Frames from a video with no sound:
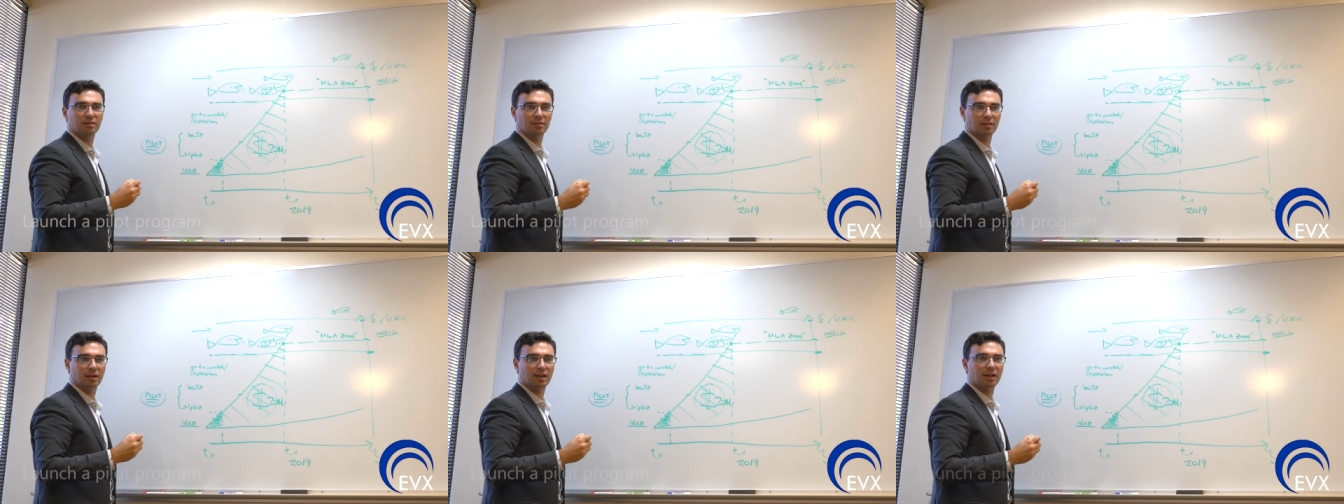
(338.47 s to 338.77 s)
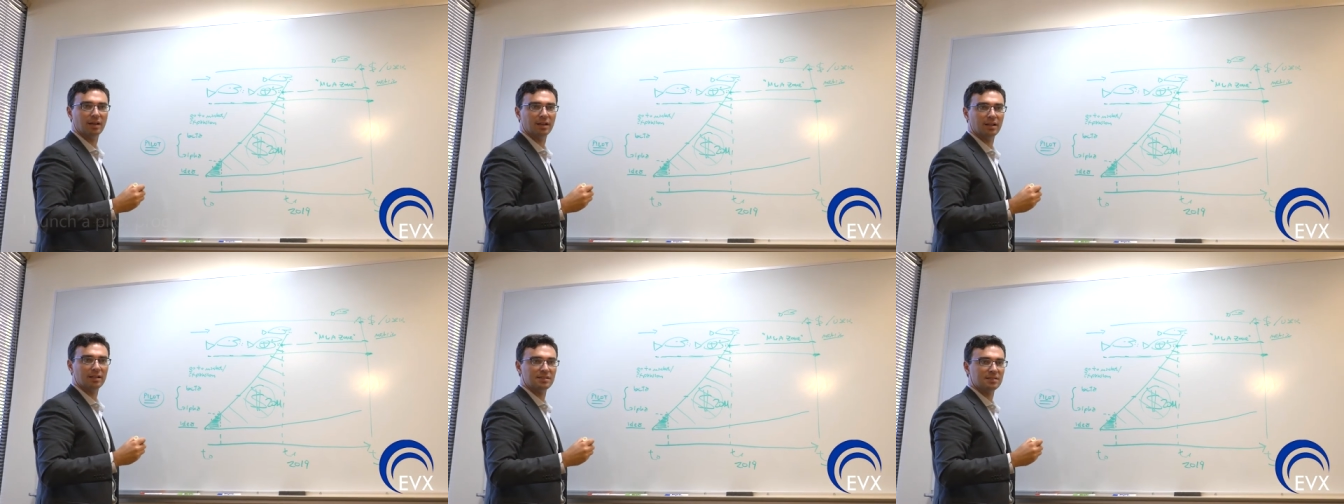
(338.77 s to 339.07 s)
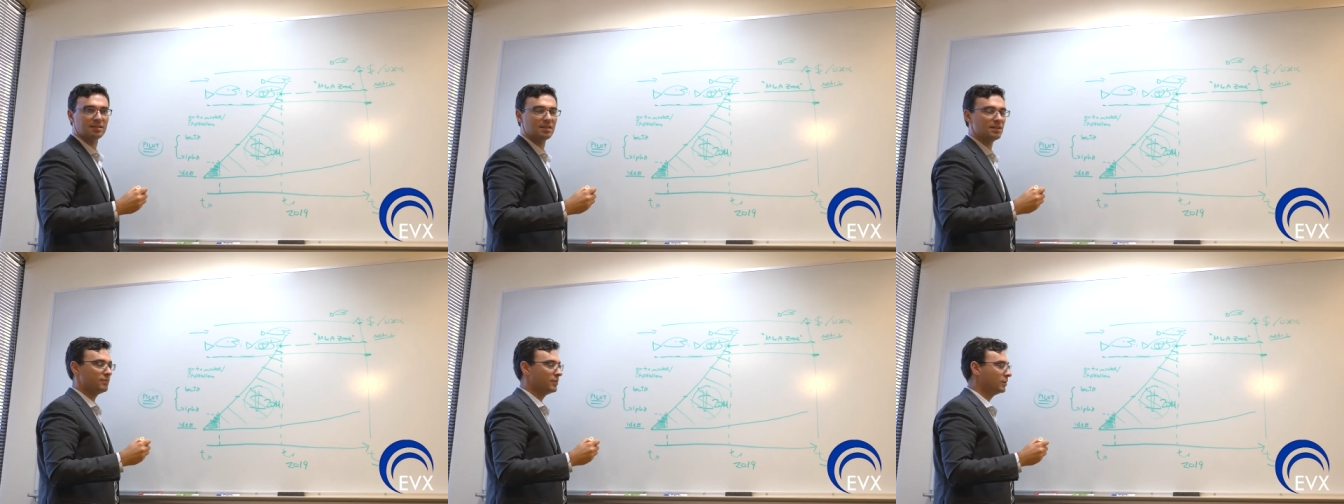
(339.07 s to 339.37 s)
Right? It's
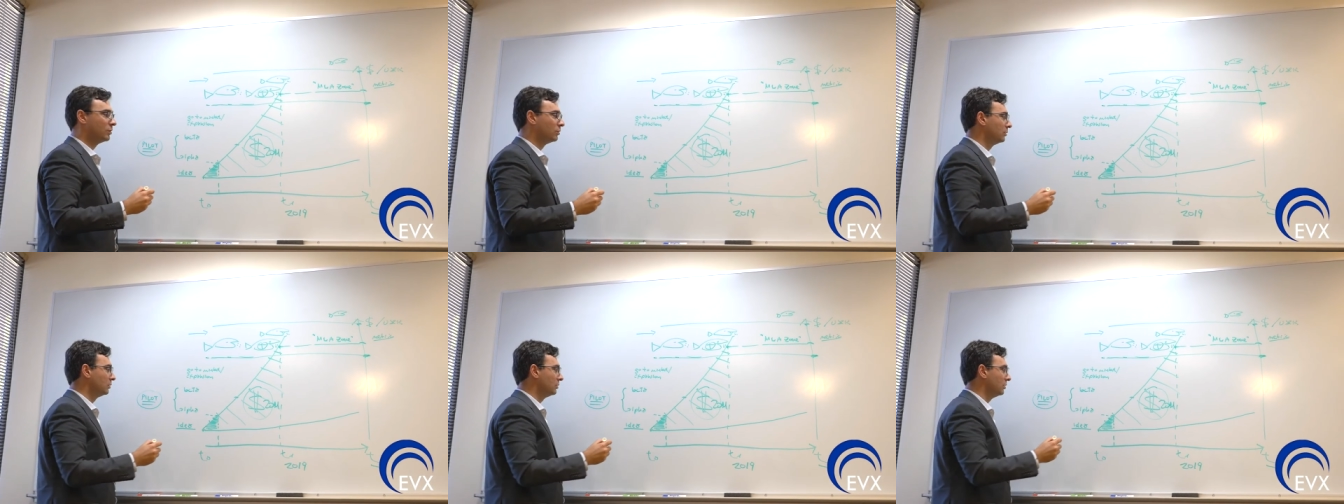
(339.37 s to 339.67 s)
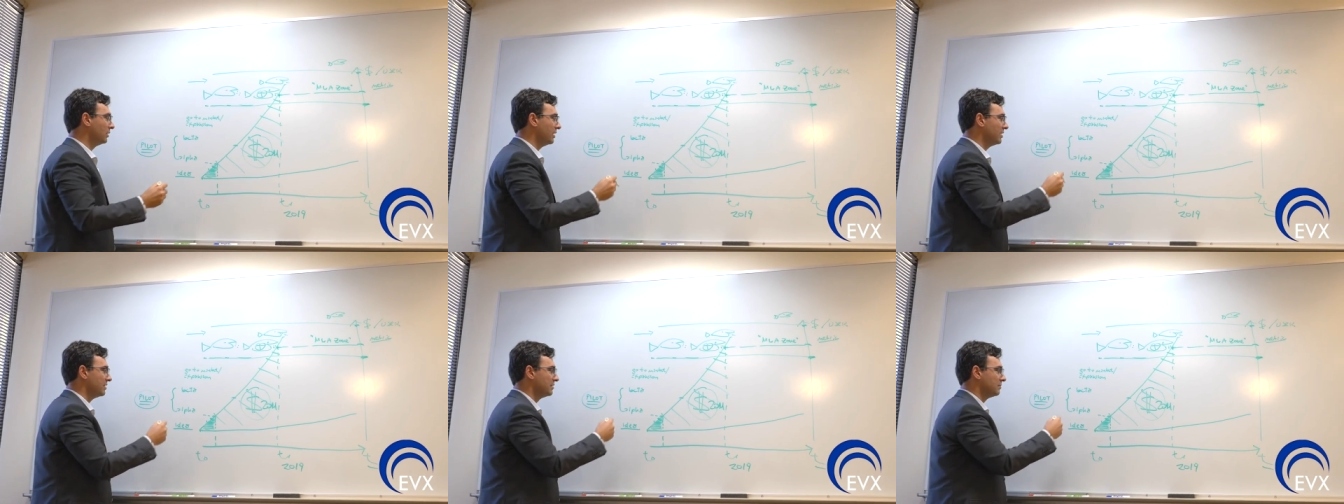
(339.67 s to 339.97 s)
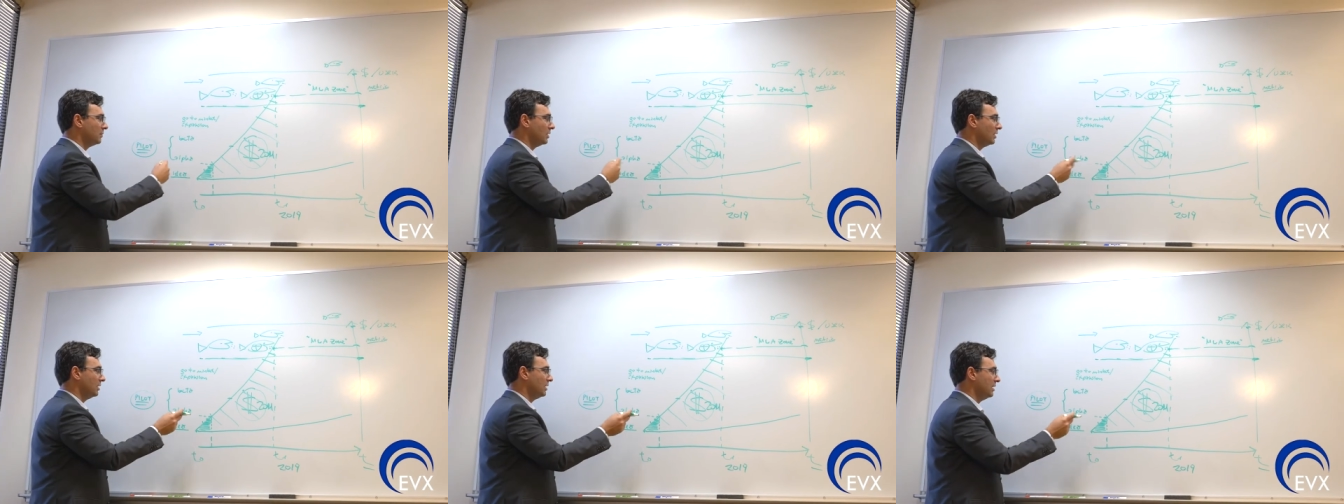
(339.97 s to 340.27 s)
difficult to raise
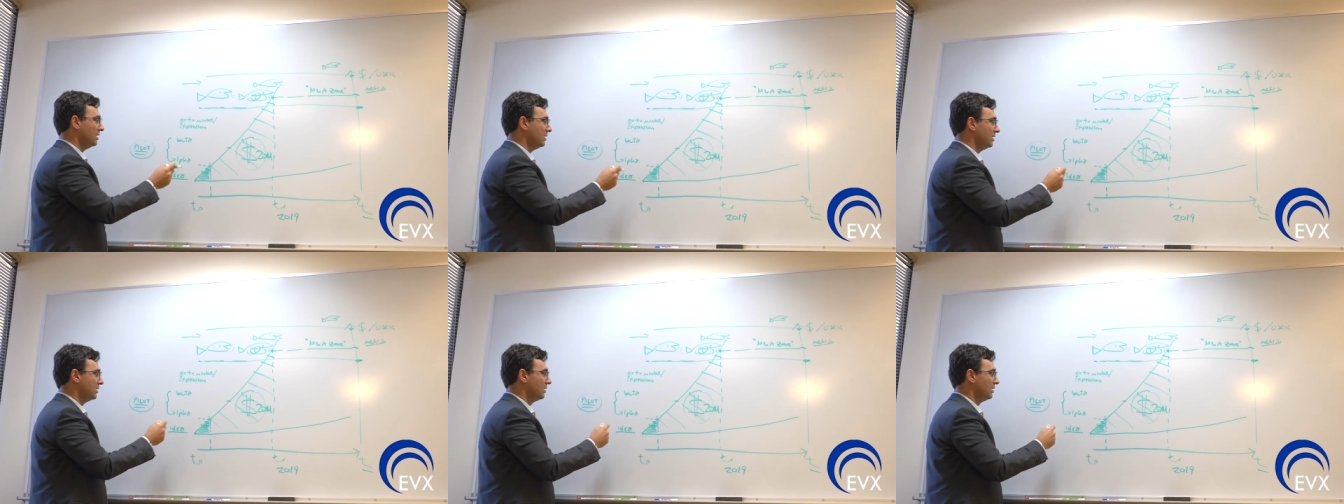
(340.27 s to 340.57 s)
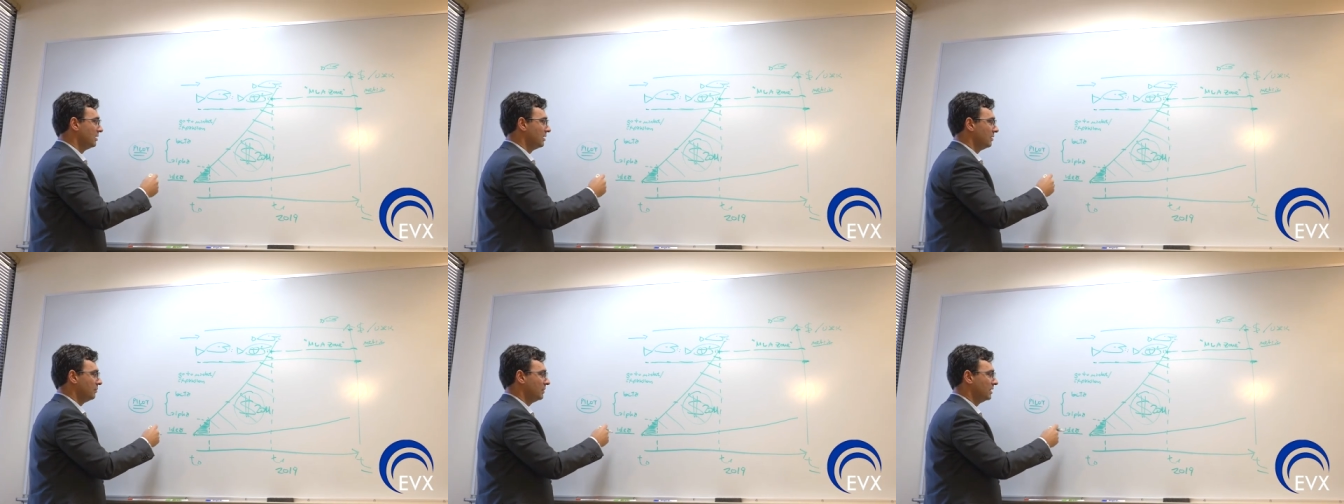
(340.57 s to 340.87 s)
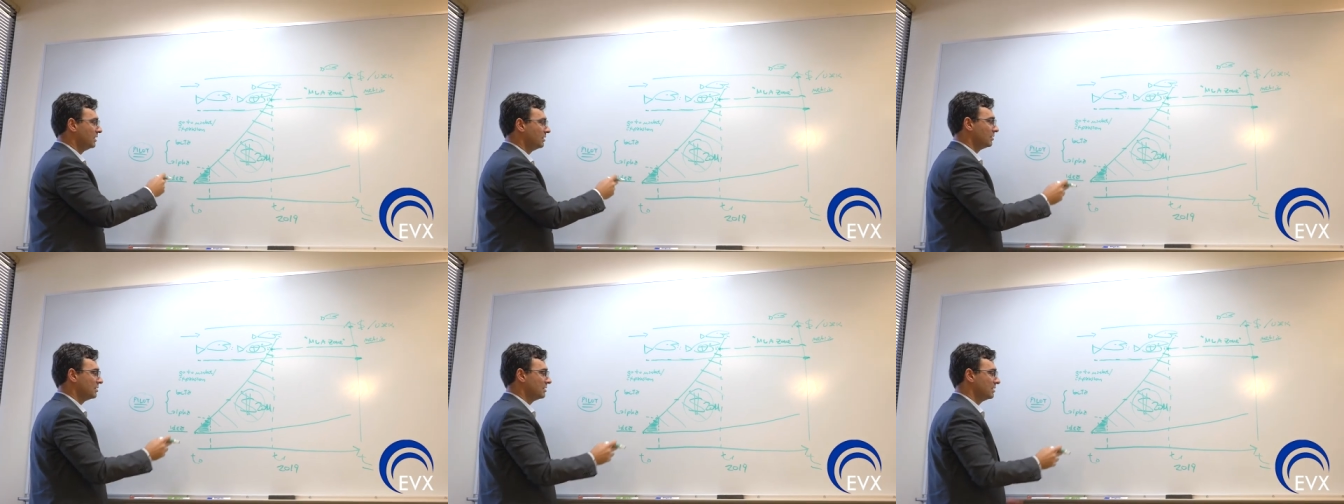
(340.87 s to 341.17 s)
money
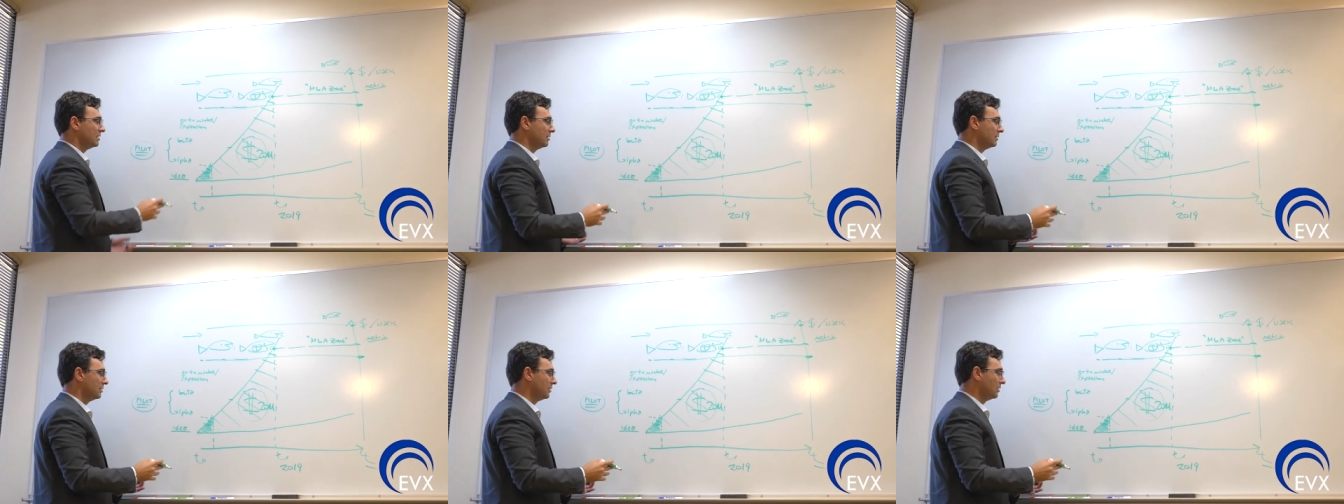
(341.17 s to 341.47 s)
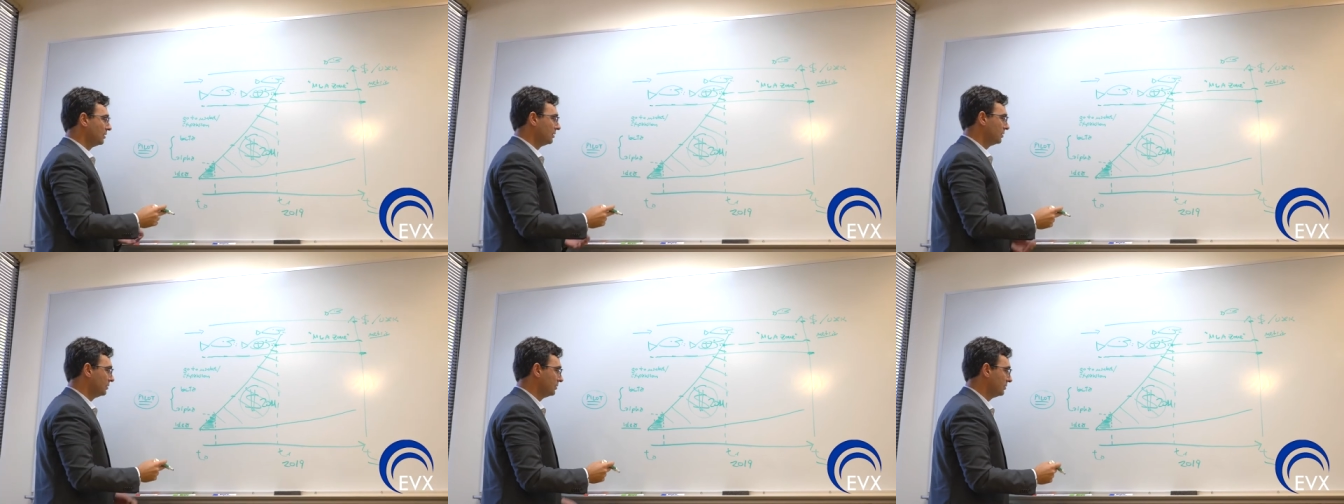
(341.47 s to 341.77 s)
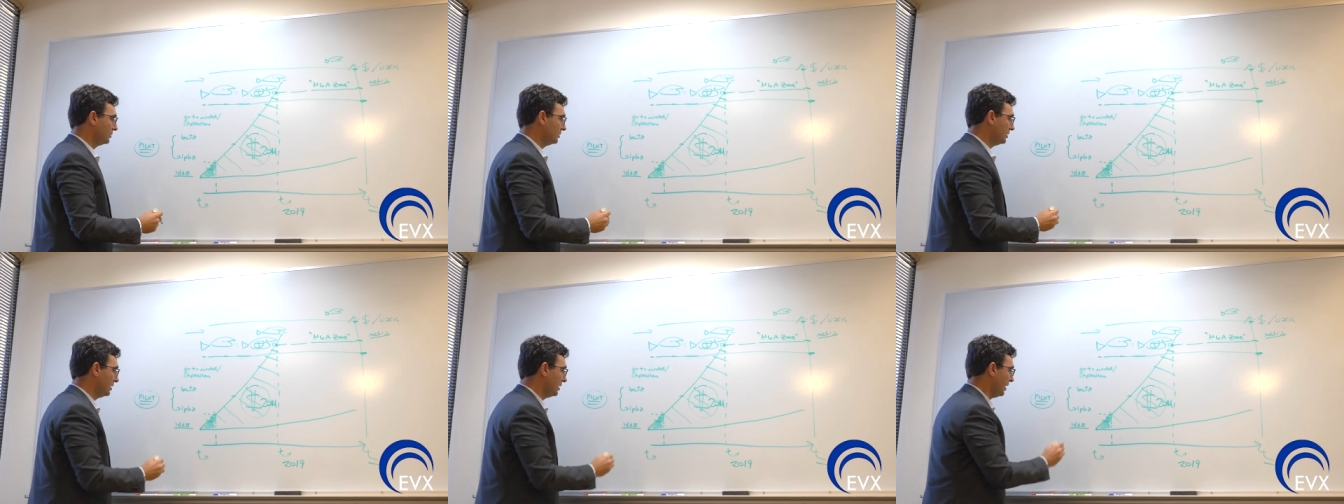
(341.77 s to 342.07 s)
because it,
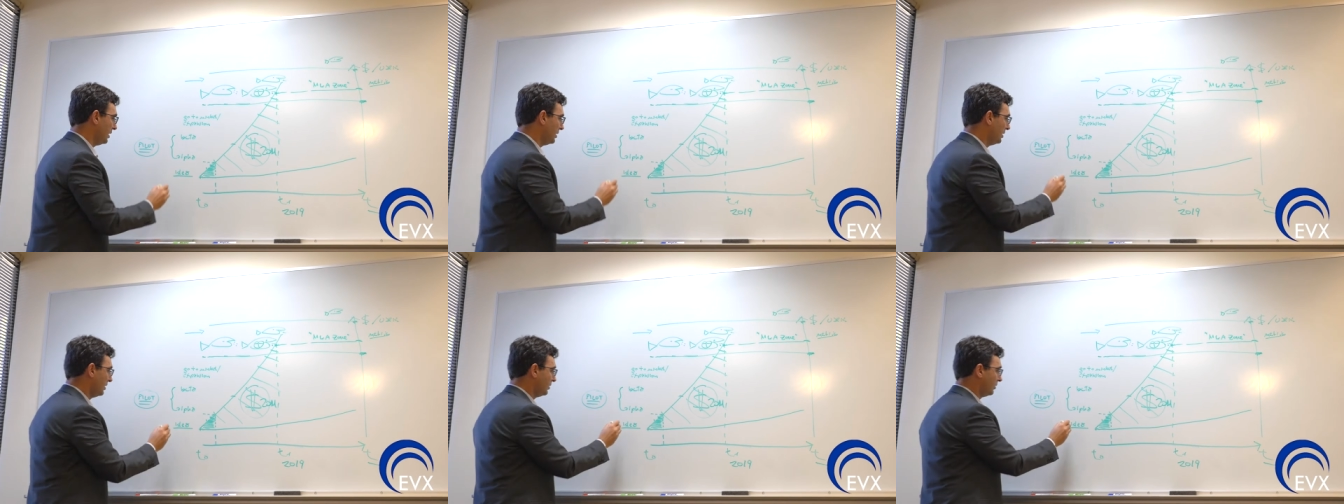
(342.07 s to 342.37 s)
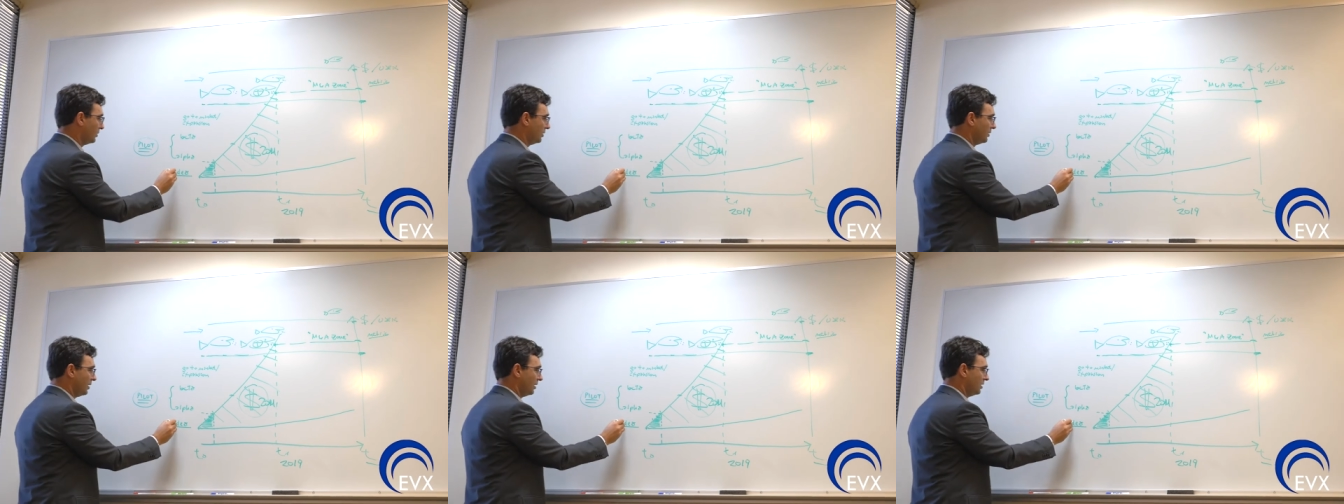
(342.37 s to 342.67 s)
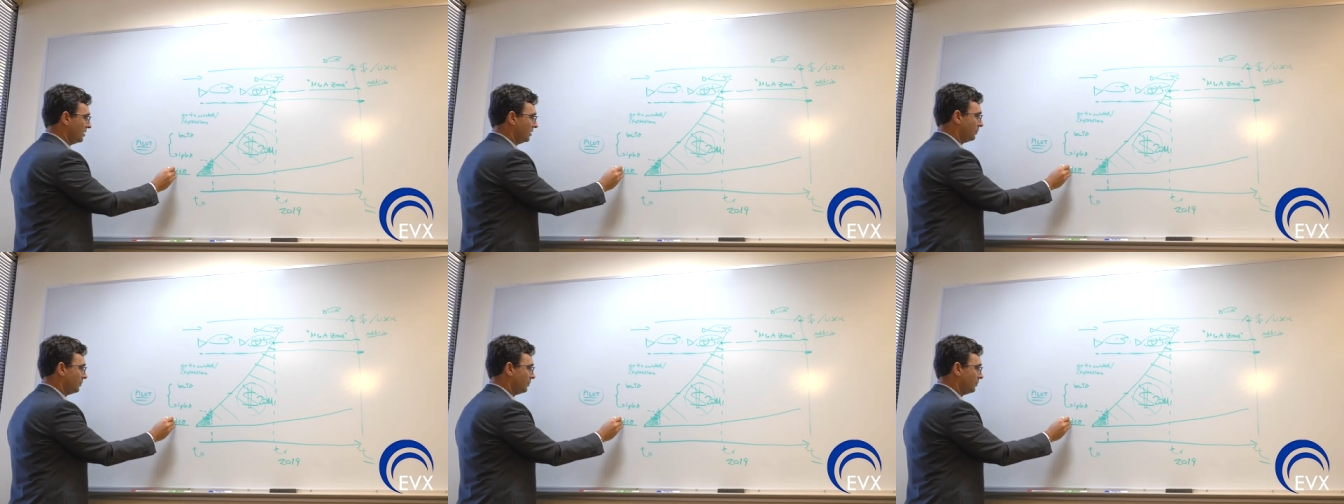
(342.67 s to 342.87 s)
yeah, at this at this